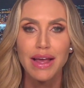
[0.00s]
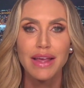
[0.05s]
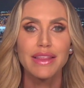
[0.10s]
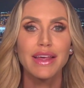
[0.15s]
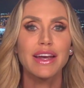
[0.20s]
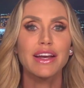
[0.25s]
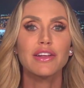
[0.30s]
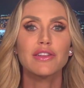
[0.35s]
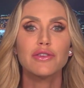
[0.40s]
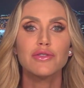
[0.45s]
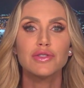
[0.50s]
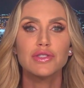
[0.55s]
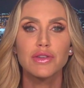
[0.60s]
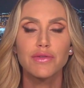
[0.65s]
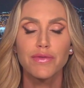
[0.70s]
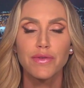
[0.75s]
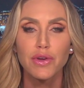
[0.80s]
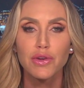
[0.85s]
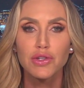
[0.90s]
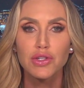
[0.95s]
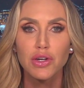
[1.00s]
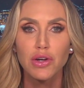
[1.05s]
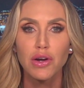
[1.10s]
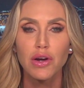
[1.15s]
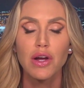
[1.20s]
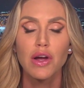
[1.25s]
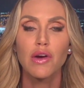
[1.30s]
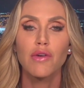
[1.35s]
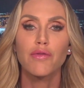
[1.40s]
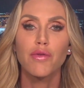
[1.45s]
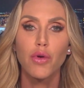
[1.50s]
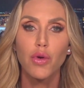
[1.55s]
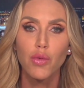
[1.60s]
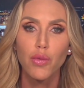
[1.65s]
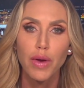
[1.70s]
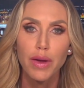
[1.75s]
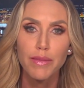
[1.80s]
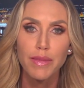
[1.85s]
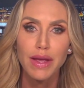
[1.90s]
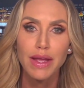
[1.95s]
That includes the future for
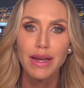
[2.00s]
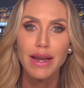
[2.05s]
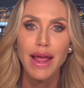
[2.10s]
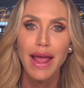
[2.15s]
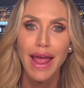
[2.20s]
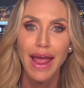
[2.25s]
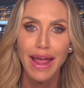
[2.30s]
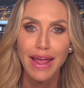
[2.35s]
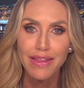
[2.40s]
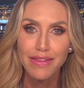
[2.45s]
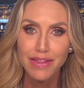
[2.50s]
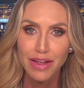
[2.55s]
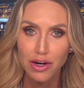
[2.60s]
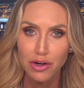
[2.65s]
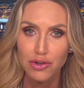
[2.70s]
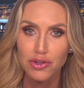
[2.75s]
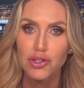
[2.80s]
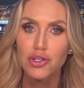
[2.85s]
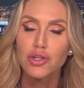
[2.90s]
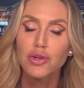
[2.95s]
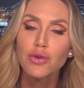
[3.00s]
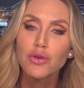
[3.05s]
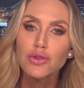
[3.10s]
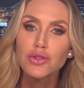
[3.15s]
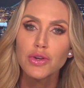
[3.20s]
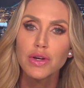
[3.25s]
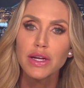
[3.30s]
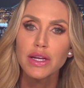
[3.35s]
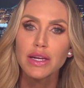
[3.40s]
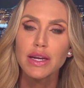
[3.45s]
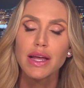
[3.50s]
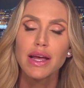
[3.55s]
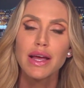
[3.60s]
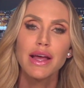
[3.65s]
women and their children.